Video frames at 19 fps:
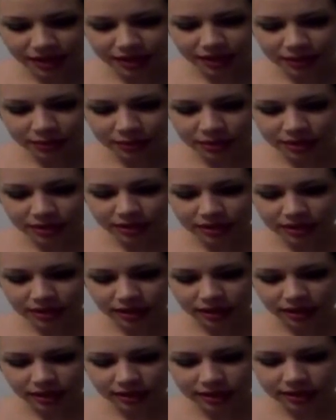number
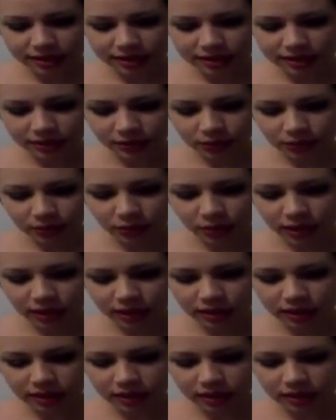six,
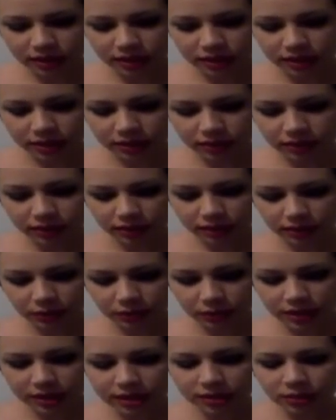what
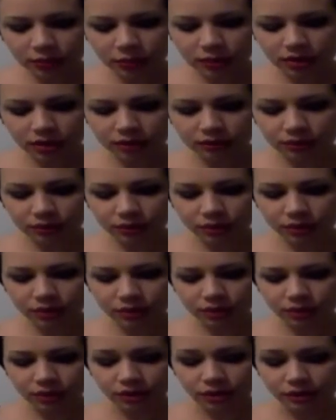what is one of
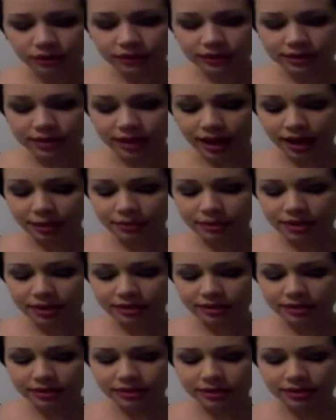your nervous
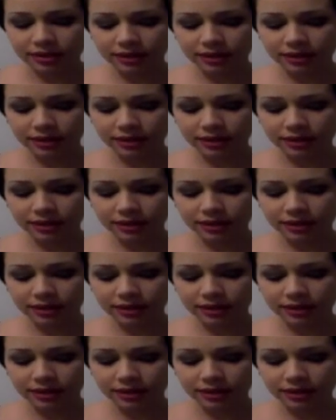habits?